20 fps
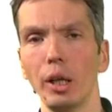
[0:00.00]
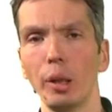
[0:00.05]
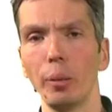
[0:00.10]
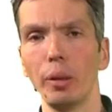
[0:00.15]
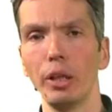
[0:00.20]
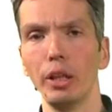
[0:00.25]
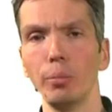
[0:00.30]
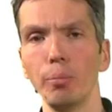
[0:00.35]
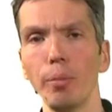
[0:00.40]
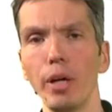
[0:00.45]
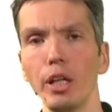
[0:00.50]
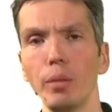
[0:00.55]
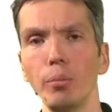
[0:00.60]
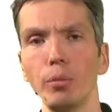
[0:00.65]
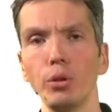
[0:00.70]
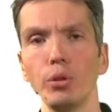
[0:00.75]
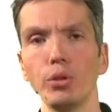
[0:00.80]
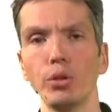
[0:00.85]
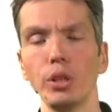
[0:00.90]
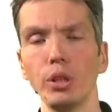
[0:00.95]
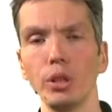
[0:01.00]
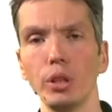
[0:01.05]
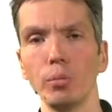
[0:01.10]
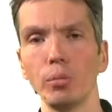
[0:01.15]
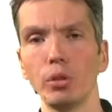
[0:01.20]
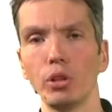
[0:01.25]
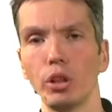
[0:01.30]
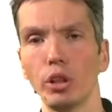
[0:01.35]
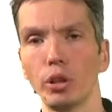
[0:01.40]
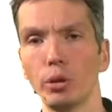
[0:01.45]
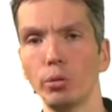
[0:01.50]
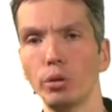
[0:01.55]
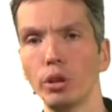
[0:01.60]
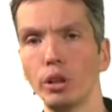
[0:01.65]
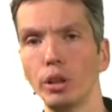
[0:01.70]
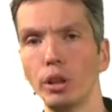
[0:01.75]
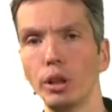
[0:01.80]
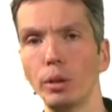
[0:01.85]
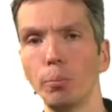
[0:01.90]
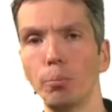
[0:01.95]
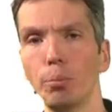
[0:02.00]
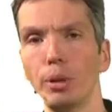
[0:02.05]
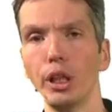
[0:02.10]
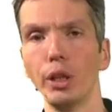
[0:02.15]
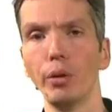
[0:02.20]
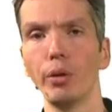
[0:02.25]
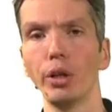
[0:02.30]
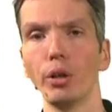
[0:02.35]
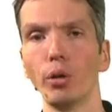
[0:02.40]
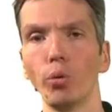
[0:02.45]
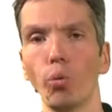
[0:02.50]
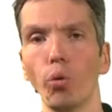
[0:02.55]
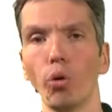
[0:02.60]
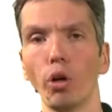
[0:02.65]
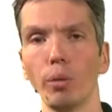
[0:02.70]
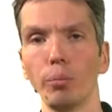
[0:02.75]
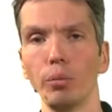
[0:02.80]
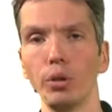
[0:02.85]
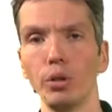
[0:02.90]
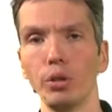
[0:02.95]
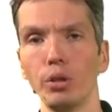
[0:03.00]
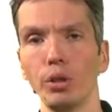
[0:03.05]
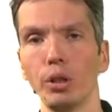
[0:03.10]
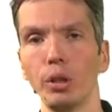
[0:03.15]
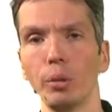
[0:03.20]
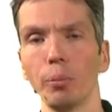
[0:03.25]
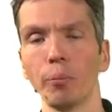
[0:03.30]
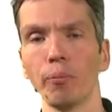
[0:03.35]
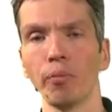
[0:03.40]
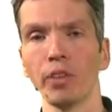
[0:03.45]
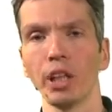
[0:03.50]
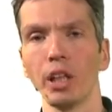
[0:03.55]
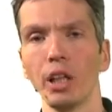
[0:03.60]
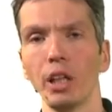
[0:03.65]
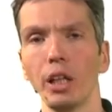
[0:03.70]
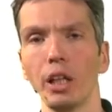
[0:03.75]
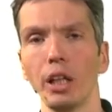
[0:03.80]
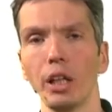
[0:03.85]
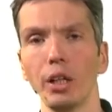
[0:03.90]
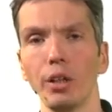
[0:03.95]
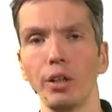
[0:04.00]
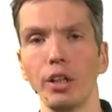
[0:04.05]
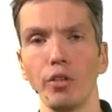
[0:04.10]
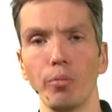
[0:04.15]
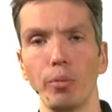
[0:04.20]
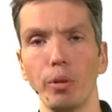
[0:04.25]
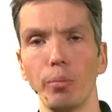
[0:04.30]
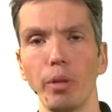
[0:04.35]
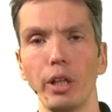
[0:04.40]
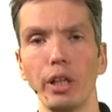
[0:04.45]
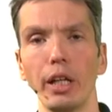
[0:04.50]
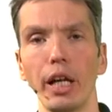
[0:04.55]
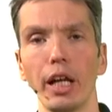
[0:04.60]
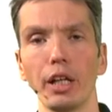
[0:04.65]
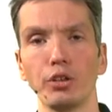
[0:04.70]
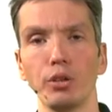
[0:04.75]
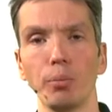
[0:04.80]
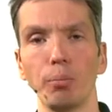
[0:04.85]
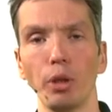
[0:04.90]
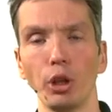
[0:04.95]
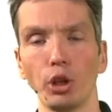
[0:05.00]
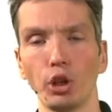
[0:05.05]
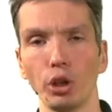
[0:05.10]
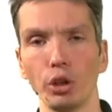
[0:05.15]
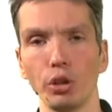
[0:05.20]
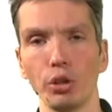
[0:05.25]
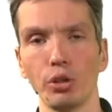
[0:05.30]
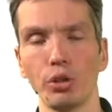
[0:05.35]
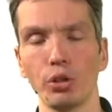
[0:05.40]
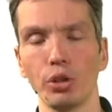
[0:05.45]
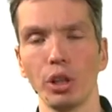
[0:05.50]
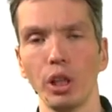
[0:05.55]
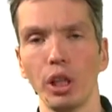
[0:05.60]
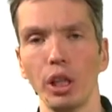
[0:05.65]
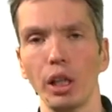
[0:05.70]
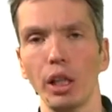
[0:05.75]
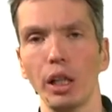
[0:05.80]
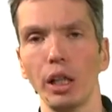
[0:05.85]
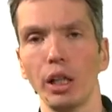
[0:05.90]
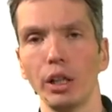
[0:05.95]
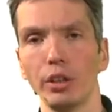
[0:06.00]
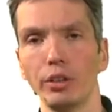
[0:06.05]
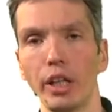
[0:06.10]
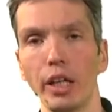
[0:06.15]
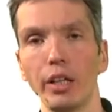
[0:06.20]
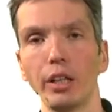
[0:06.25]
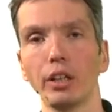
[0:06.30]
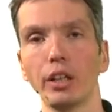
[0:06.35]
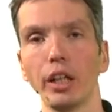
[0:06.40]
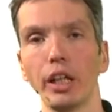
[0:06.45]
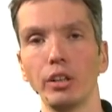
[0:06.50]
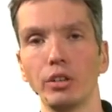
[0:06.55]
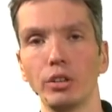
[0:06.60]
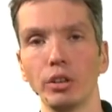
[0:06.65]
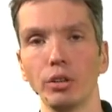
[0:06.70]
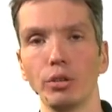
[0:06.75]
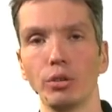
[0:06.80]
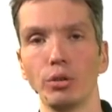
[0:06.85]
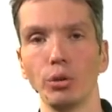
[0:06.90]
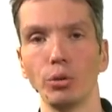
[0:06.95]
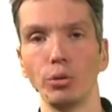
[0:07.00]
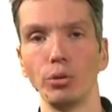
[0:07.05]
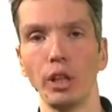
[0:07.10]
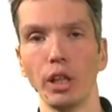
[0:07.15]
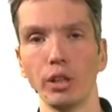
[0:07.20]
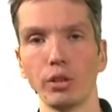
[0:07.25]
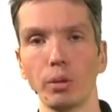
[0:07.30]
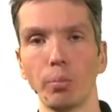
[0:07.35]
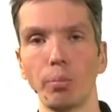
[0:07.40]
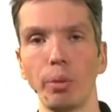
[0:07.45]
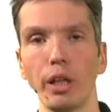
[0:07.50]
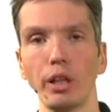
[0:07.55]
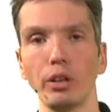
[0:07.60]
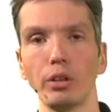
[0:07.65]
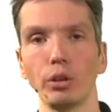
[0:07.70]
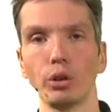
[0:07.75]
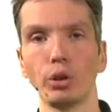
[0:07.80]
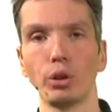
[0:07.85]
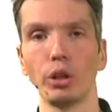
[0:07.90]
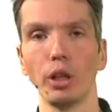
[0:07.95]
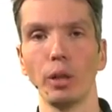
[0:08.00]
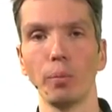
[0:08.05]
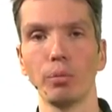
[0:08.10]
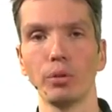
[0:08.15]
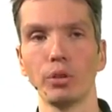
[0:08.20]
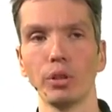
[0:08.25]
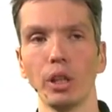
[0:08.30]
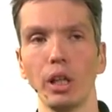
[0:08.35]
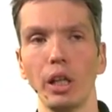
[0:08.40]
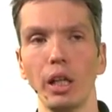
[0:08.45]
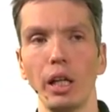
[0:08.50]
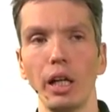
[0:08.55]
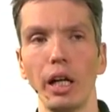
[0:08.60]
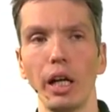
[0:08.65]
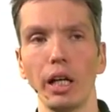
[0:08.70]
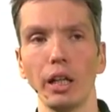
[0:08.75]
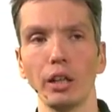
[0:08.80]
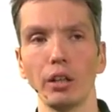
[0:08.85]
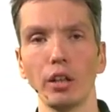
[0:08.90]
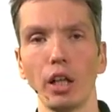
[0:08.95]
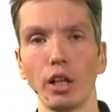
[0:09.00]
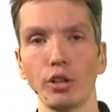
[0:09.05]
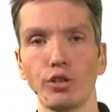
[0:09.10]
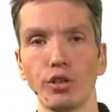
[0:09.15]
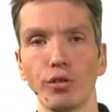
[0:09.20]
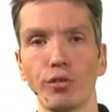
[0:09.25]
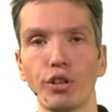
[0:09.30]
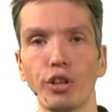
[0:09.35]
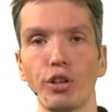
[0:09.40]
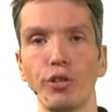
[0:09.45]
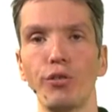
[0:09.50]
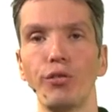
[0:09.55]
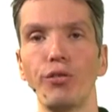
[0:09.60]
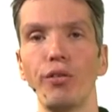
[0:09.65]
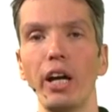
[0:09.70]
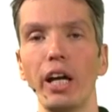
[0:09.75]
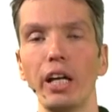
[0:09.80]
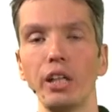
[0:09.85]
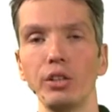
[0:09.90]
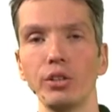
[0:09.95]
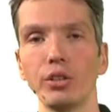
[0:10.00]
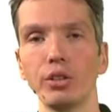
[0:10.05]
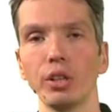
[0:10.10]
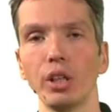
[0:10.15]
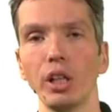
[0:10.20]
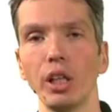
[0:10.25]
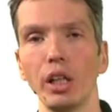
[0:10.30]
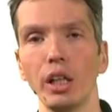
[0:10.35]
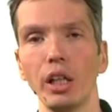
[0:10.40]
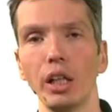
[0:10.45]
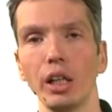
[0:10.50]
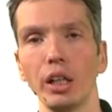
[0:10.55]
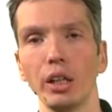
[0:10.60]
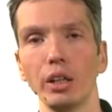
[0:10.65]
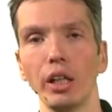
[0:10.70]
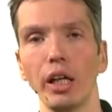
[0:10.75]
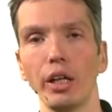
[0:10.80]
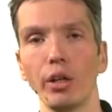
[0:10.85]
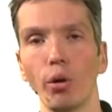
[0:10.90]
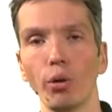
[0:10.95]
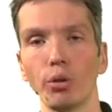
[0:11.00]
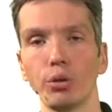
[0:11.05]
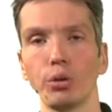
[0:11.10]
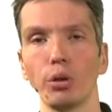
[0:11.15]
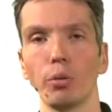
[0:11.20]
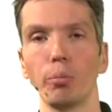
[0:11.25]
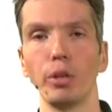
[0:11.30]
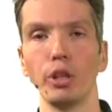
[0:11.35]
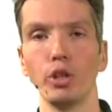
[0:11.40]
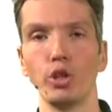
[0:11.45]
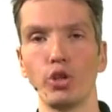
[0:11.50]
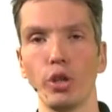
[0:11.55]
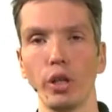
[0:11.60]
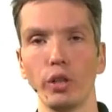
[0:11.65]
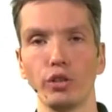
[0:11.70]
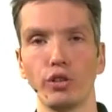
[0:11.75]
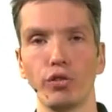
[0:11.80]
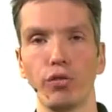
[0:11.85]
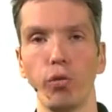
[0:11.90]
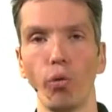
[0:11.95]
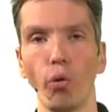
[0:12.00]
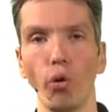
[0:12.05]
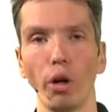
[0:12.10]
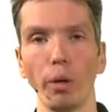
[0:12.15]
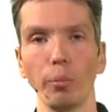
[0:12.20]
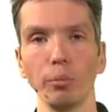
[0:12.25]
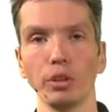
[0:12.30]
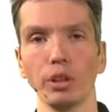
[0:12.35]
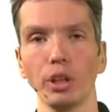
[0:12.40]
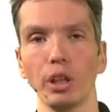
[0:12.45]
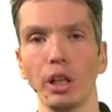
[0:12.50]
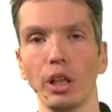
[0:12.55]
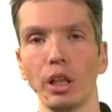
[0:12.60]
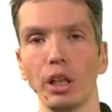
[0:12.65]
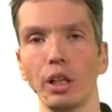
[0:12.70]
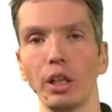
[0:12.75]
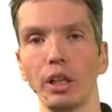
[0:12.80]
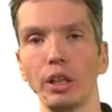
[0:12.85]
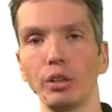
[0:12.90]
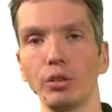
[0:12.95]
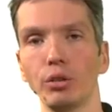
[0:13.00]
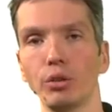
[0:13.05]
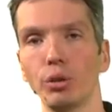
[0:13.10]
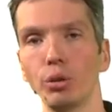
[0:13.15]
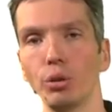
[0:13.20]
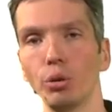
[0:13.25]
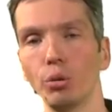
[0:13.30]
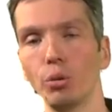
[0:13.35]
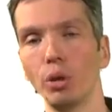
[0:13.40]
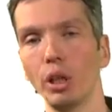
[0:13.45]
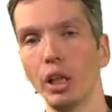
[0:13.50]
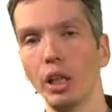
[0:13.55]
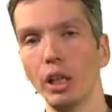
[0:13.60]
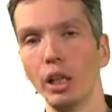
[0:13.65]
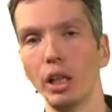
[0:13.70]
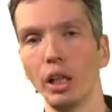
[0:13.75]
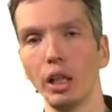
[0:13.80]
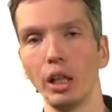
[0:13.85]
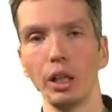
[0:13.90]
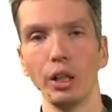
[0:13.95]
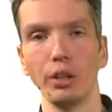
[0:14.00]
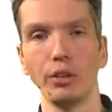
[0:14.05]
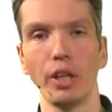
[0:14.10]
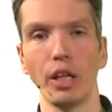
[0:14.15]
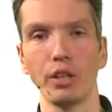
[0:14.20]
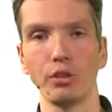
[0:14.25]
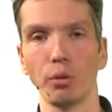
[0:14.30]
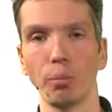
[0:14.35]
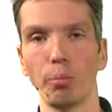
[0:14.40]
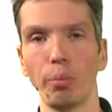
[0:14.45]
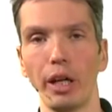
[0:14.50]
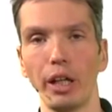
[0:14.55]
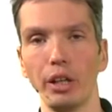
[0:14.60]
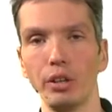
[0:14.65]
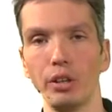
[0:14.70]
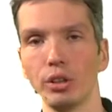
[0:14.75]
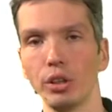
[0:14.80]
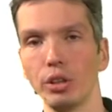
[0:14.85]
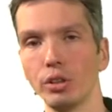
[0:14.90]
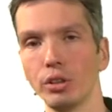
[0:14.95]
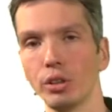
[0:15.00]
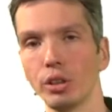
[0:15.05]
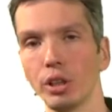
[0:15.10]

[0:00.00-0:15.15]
In many museums, including the Imperial War Museum, there have been many exhibitions dedicated to dazzle painted ships, and lots of cafes had also been transformed into dazzle painted